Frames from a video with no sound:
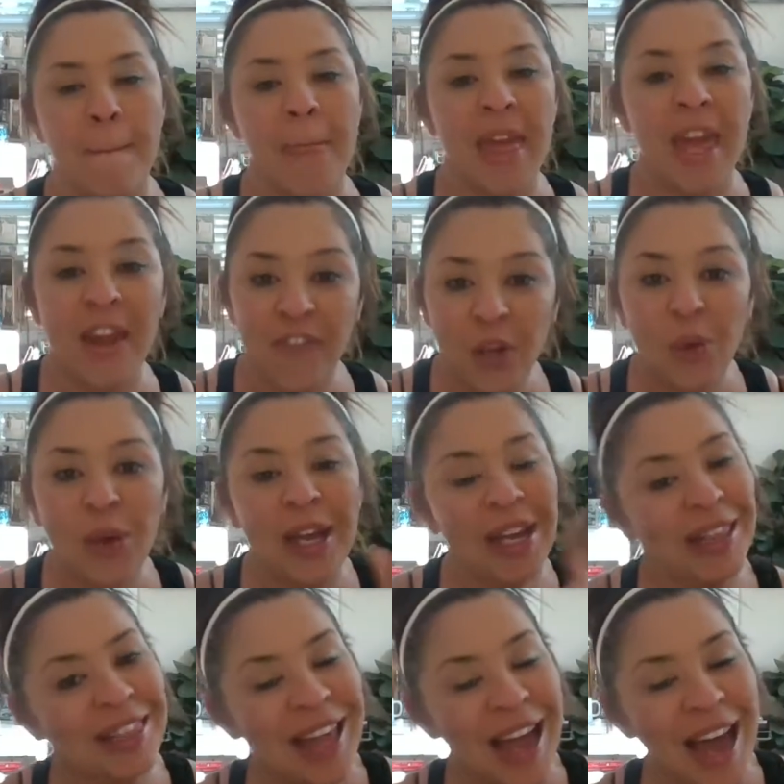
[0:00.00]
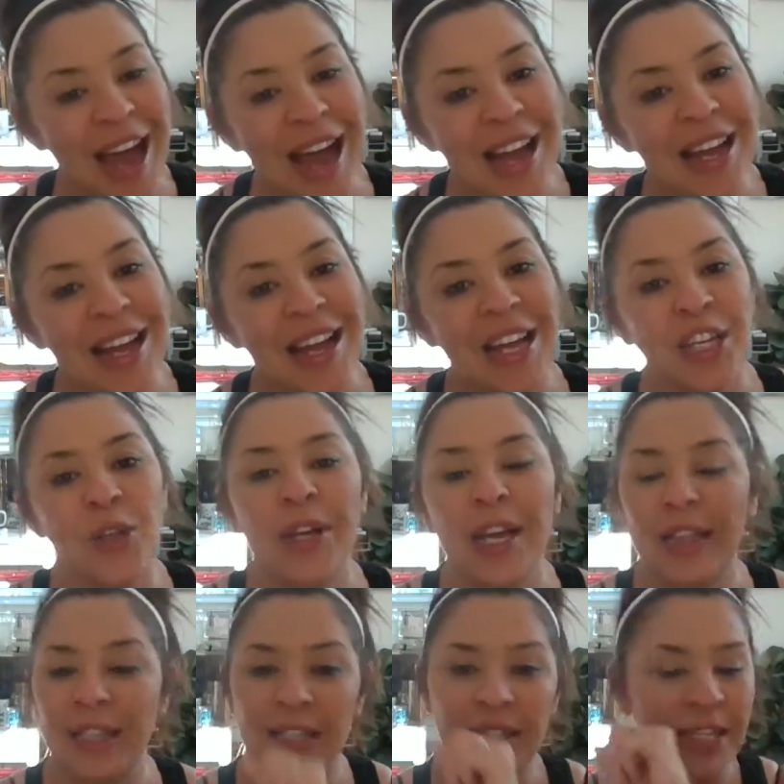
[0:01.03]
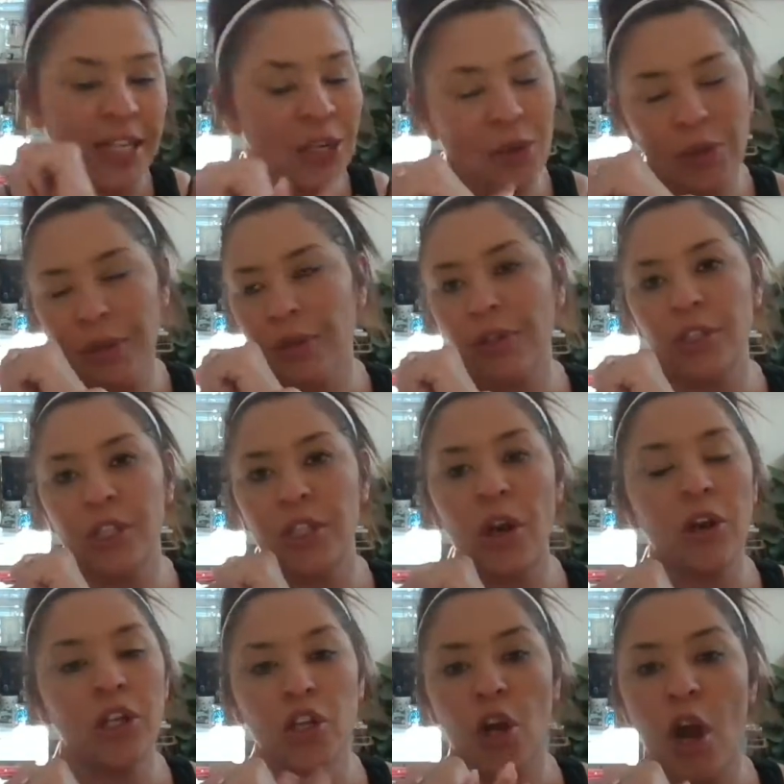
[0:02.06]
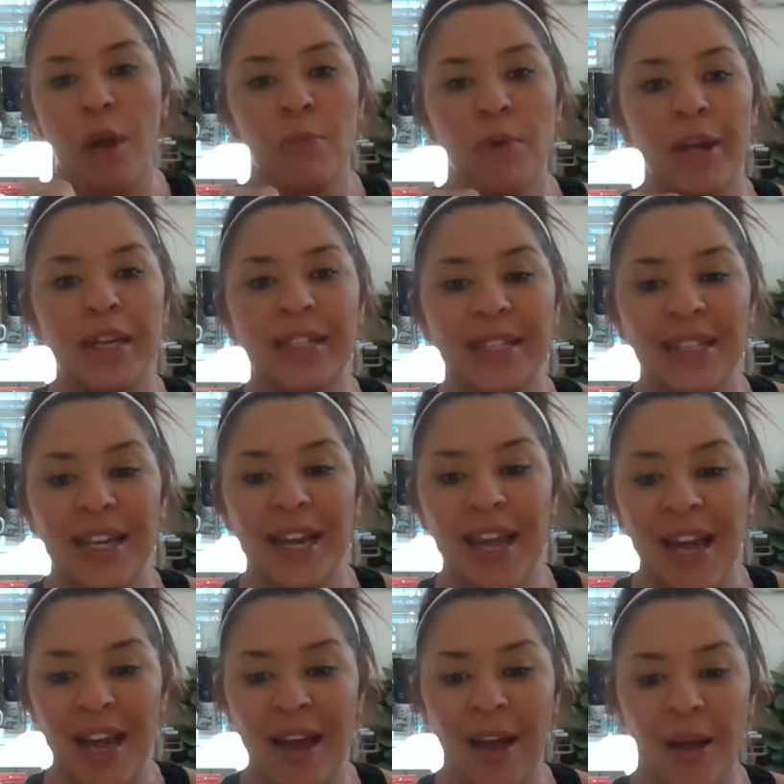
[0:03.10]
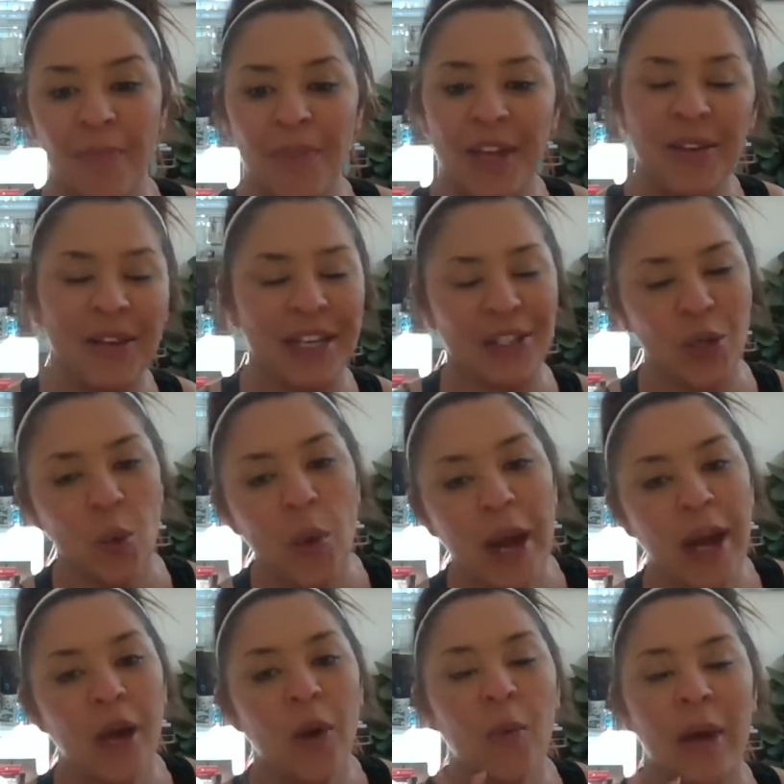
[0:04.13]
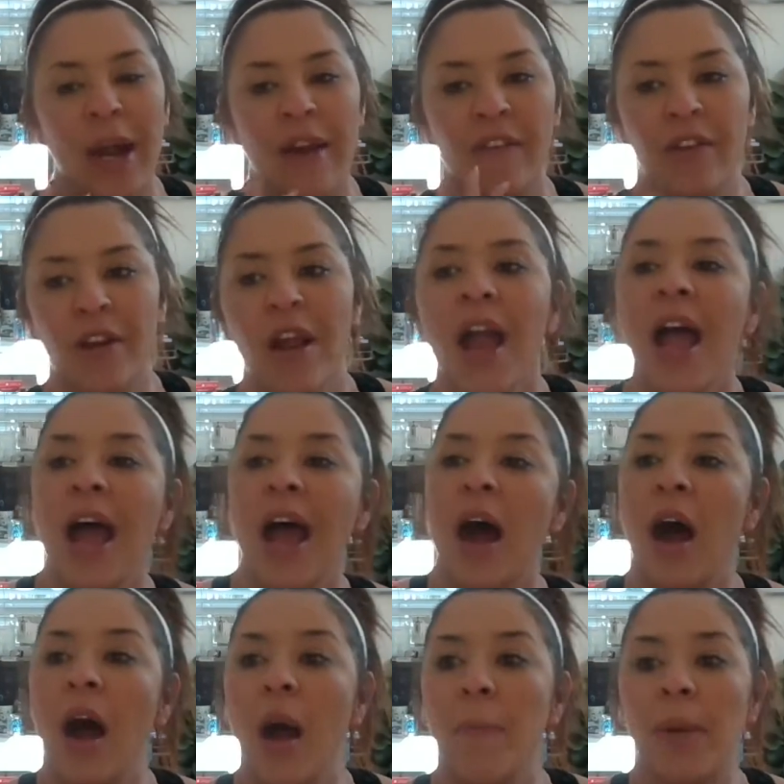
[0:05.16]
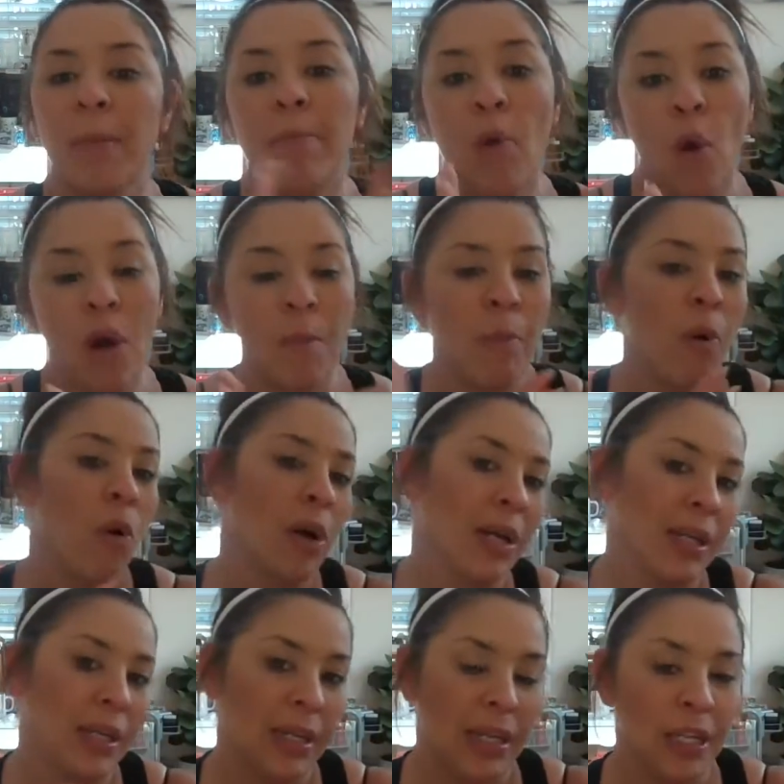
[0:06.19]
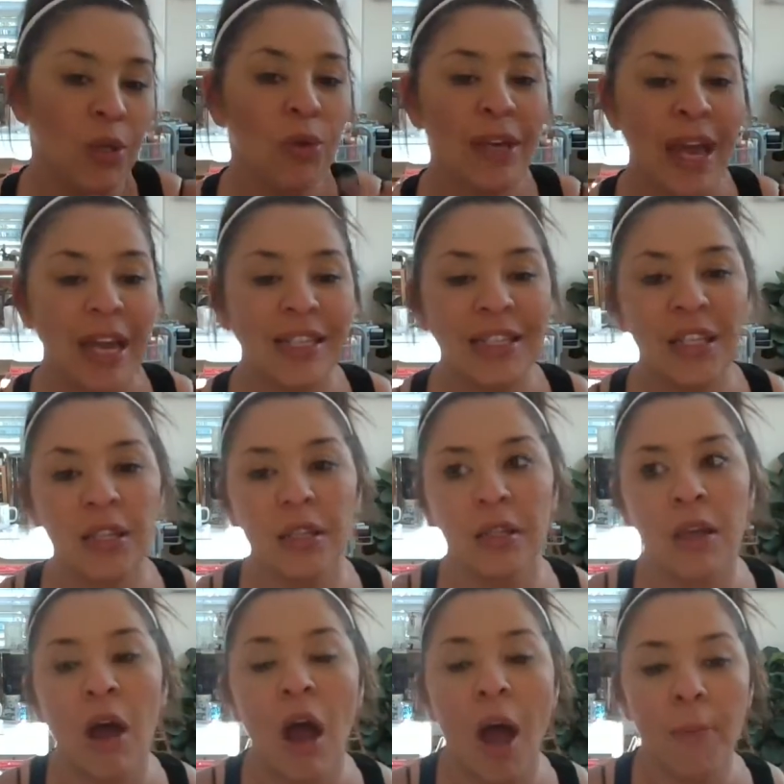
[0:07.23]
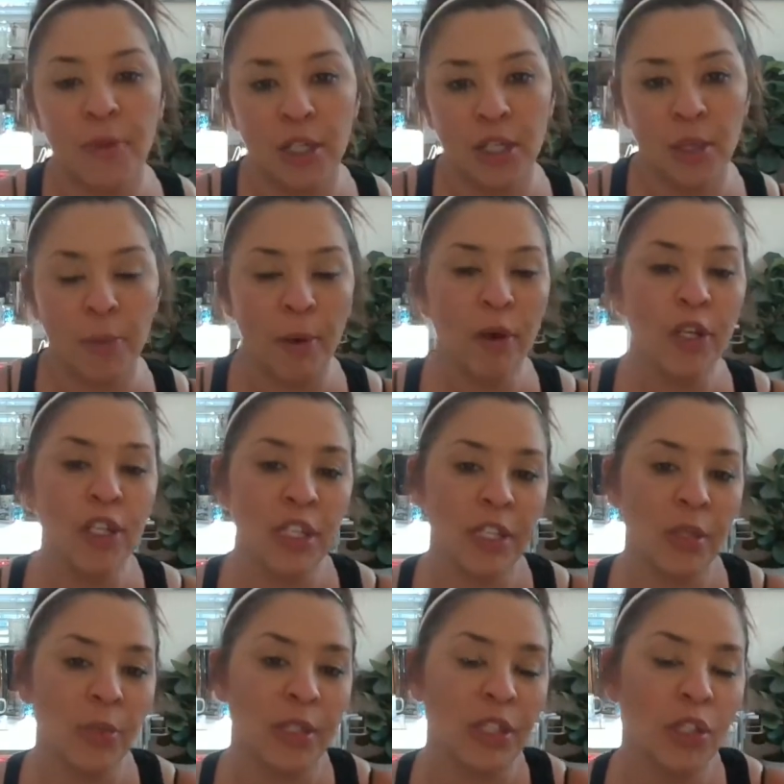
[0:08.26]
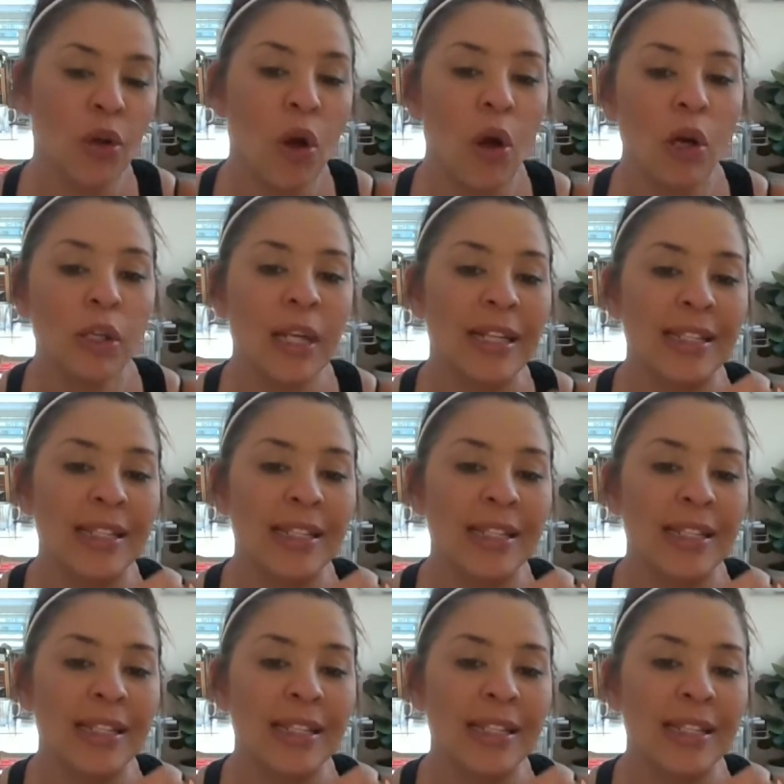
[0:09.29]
If you hit that, you get this cute little star charm bracelet that you get to wear, whatever. But more importantly, you get the option to purchase what's called